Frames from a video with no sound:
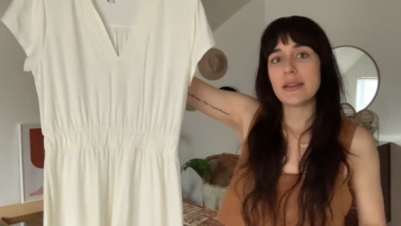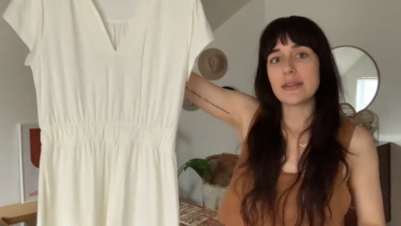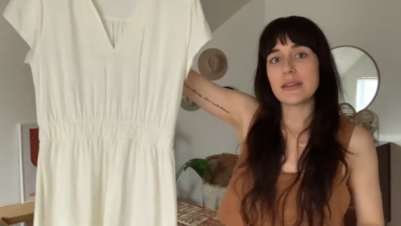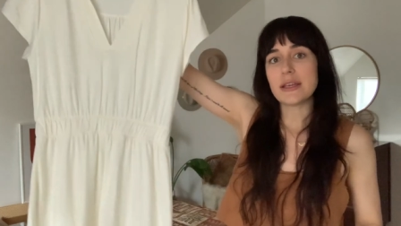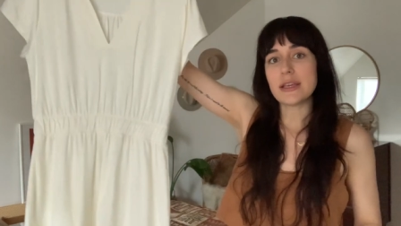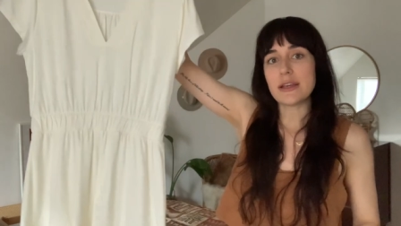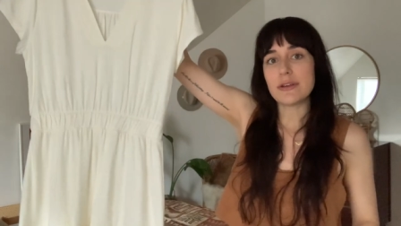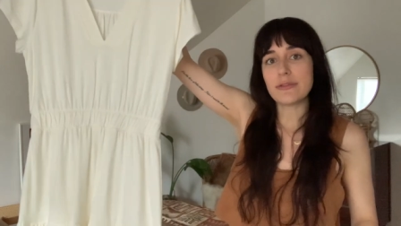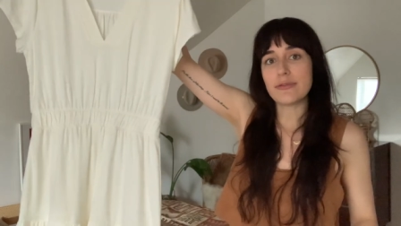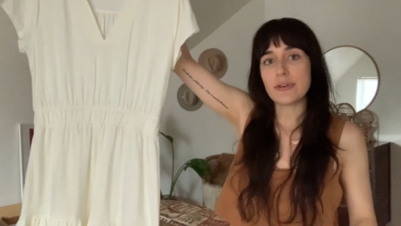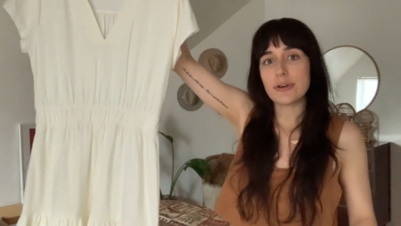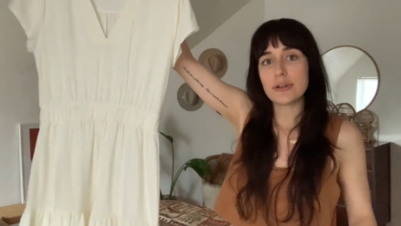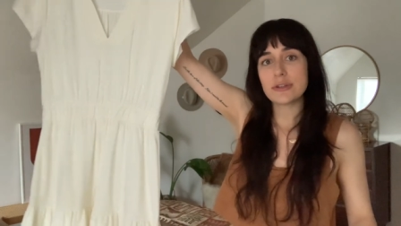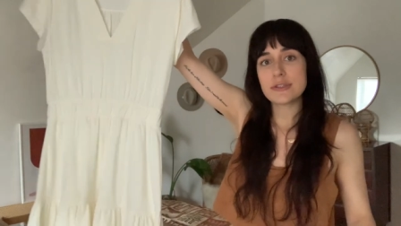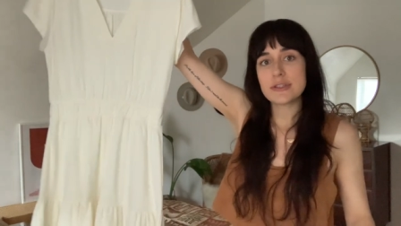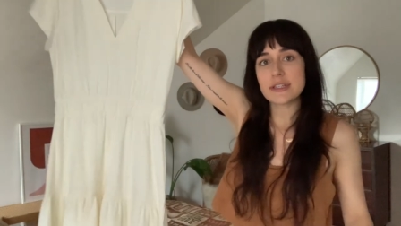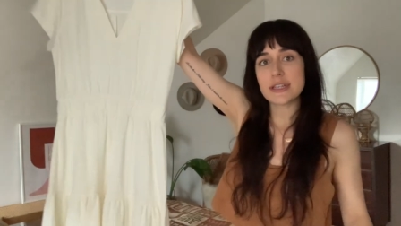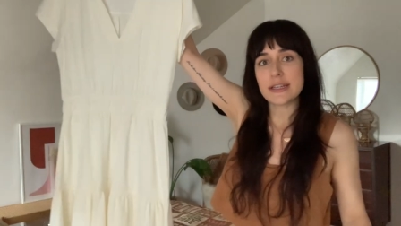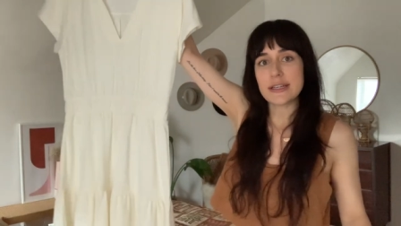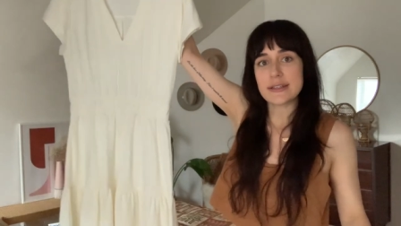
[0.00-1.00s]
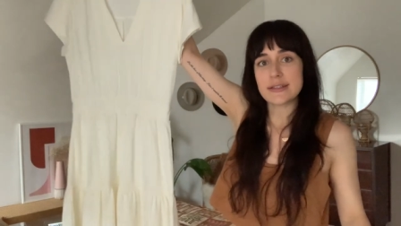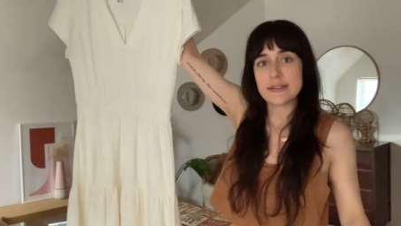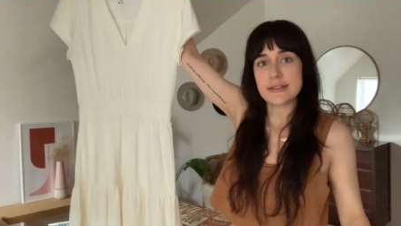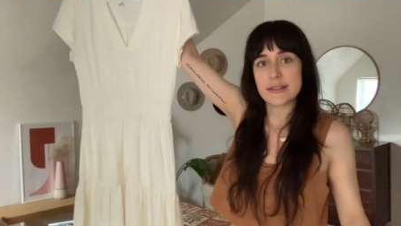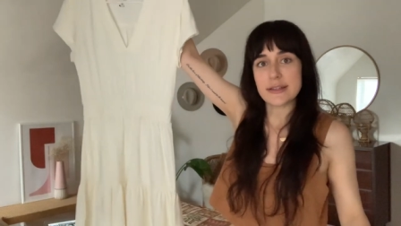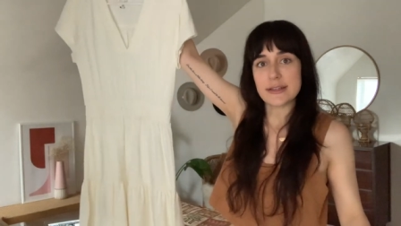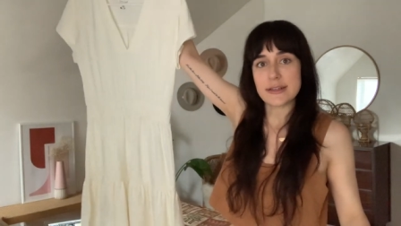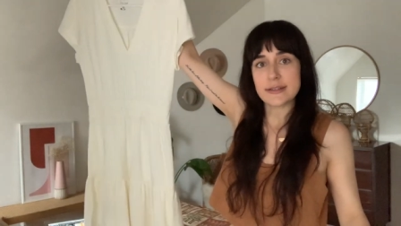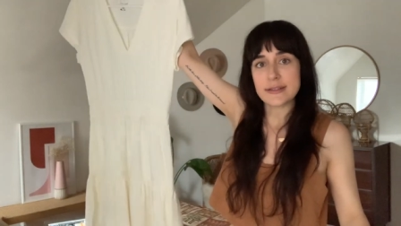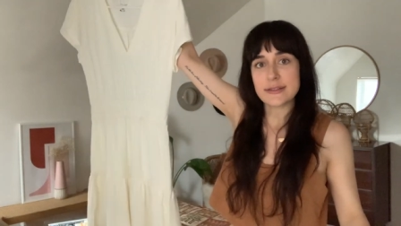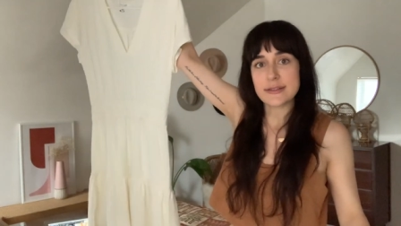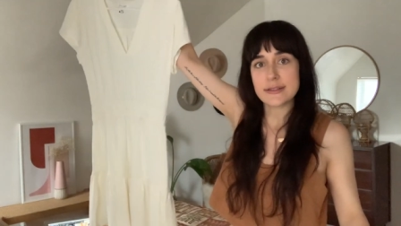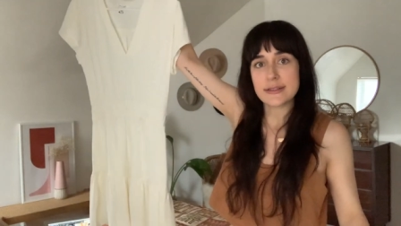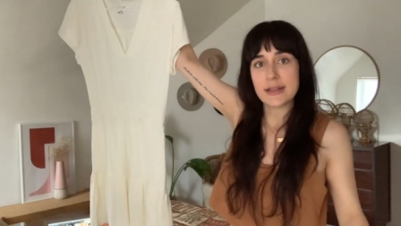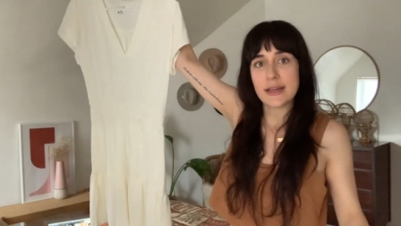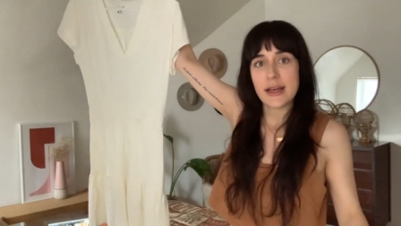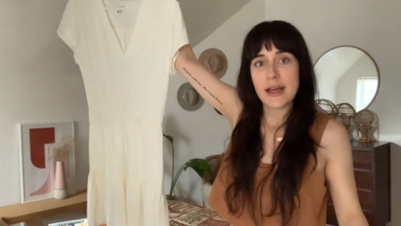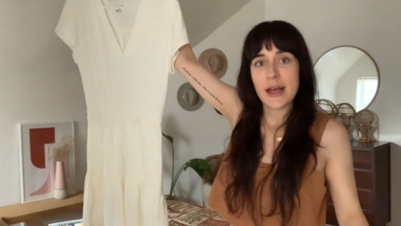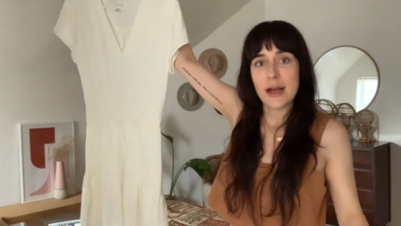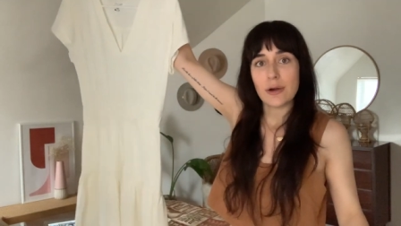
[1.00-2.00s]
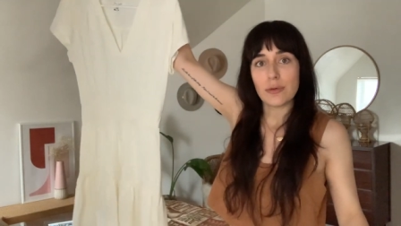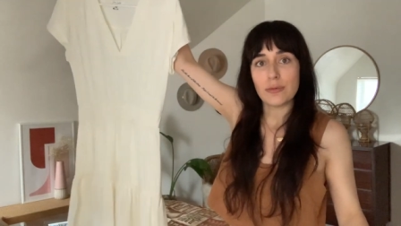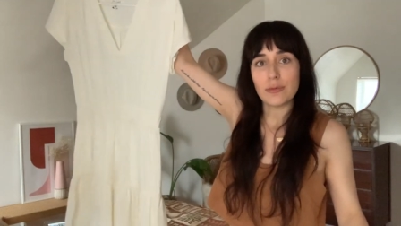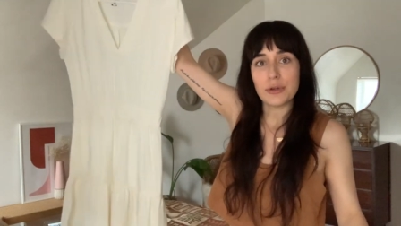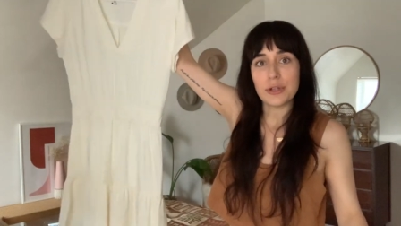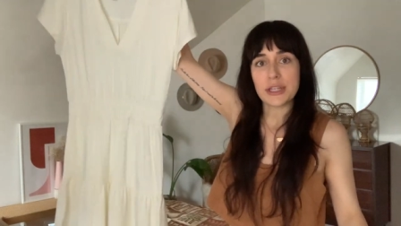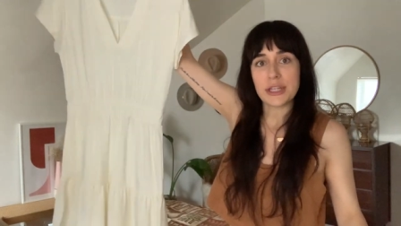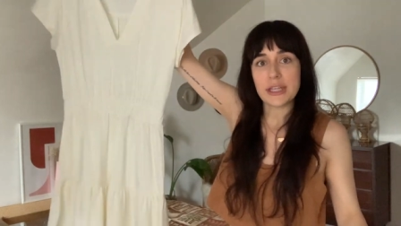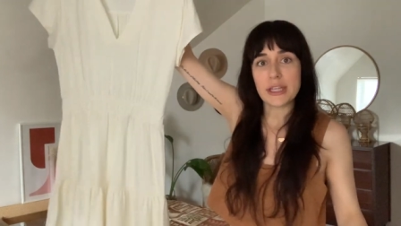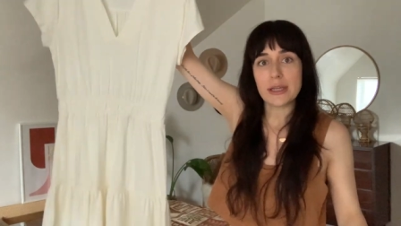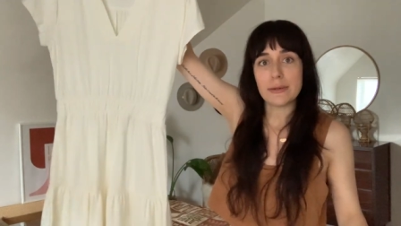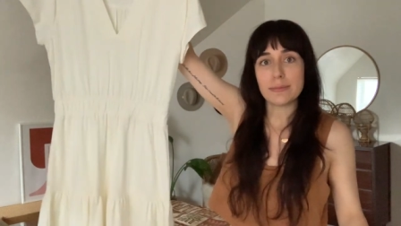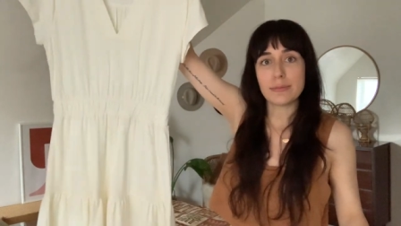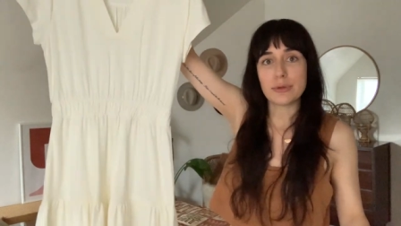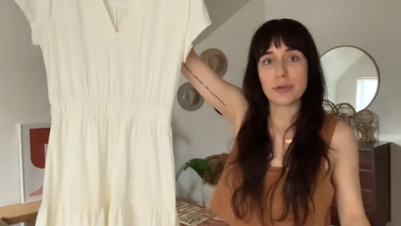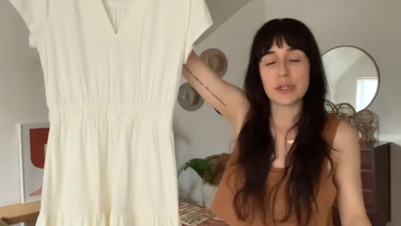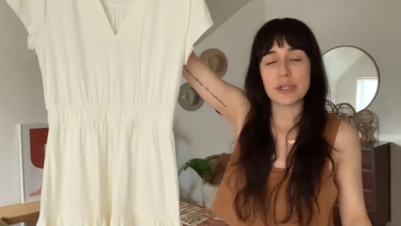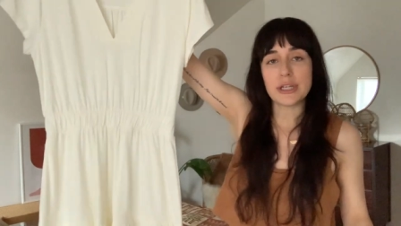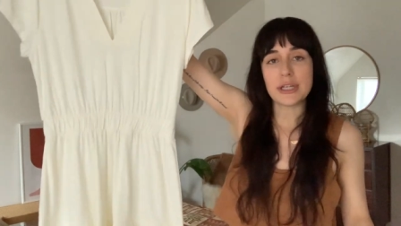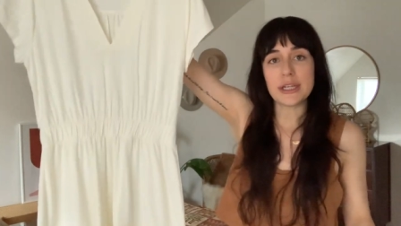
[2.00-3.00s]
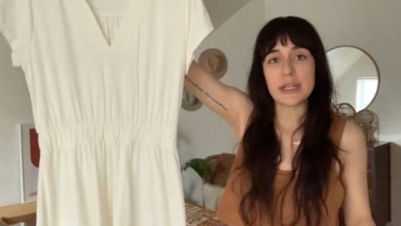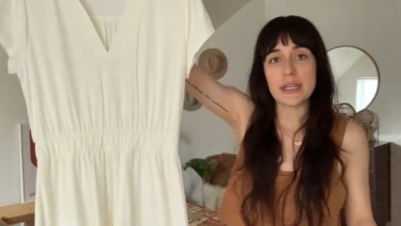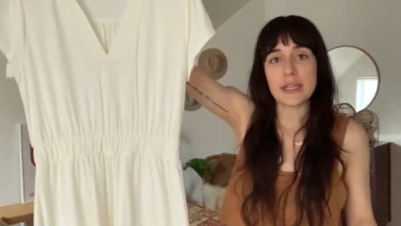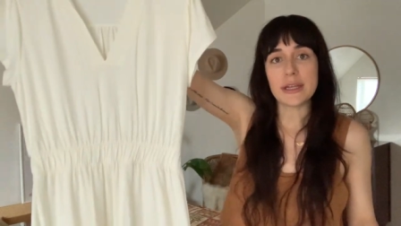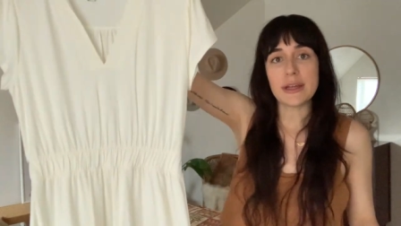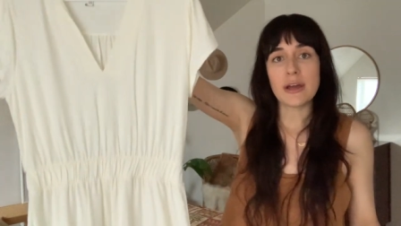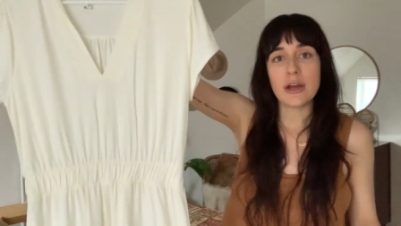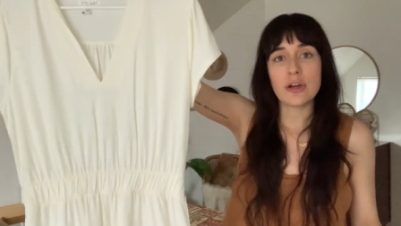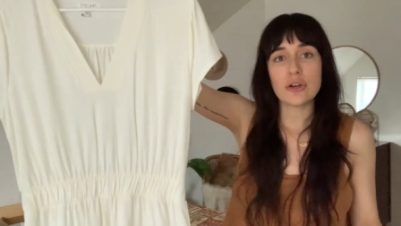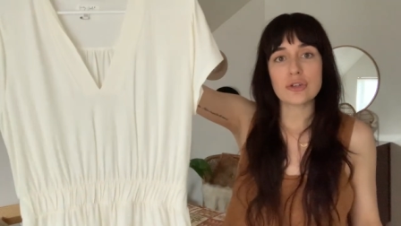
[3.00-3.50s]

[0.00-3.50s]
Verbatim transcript: The first is this really pretty